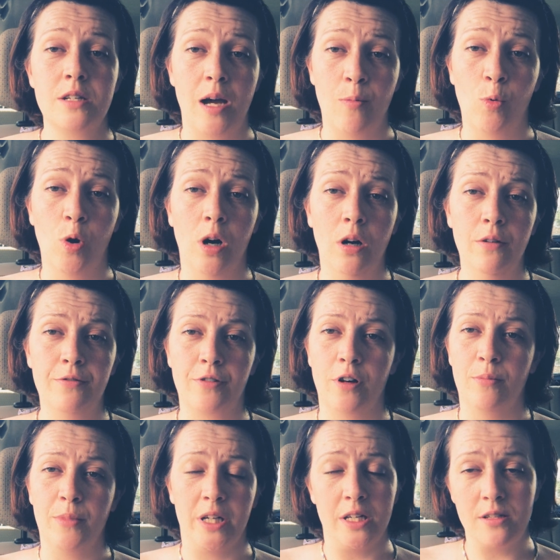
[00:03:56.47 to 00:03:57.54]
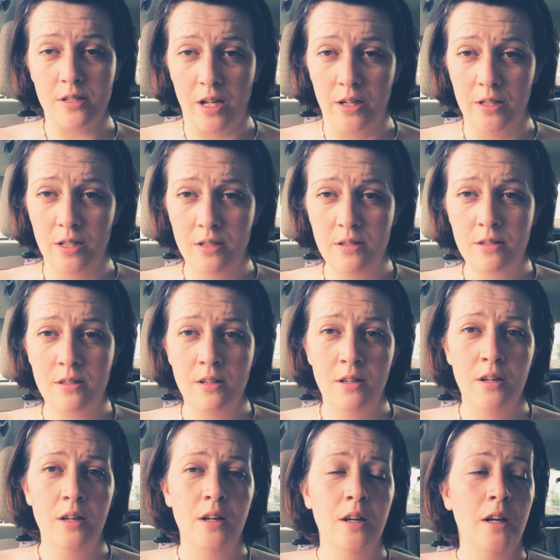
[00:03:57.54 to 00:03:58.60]
Tamwa from EastEnders.
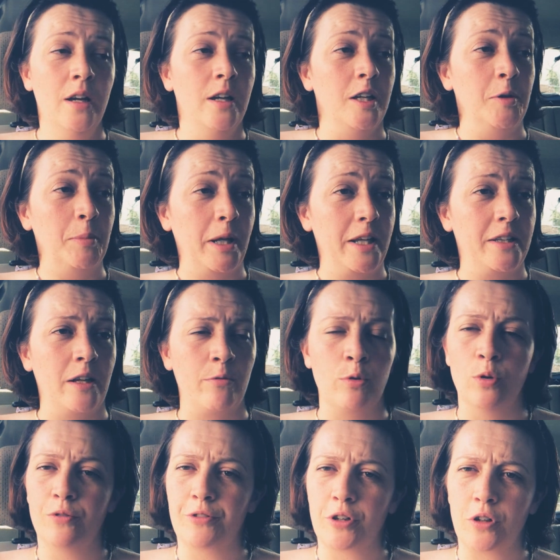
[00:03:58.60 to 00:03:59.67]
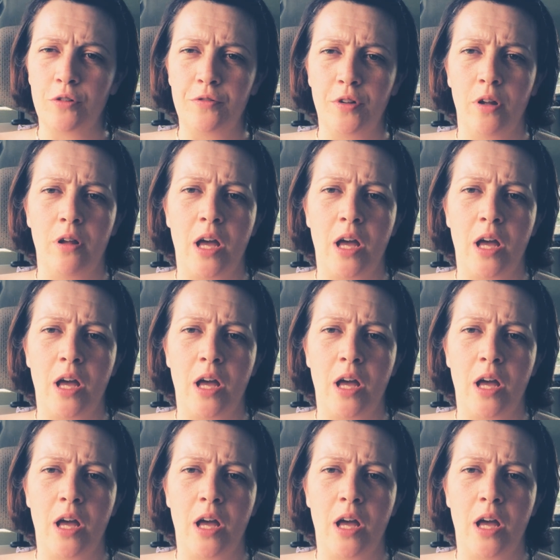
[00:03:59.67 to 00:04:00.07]
He played that role for a good few